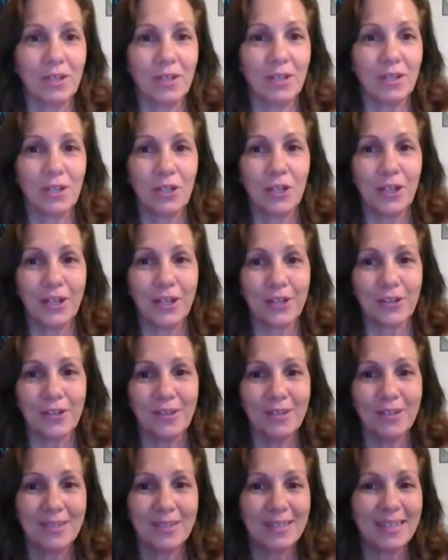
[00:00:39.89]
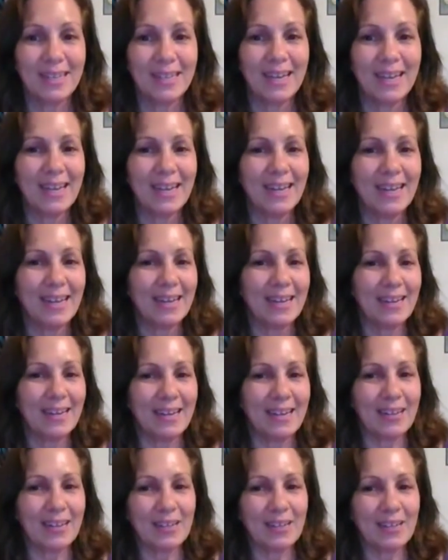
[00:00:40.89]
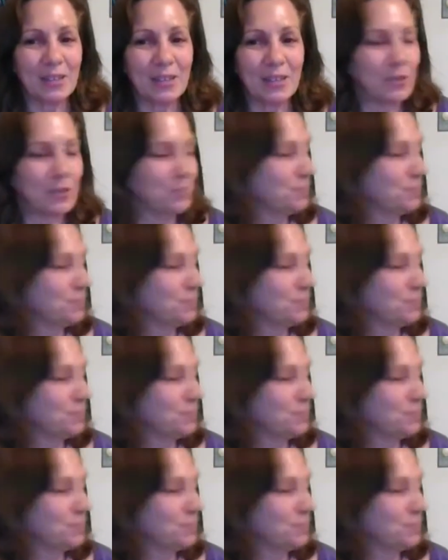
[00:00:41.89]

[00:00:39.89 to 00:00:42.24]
clutter. Um,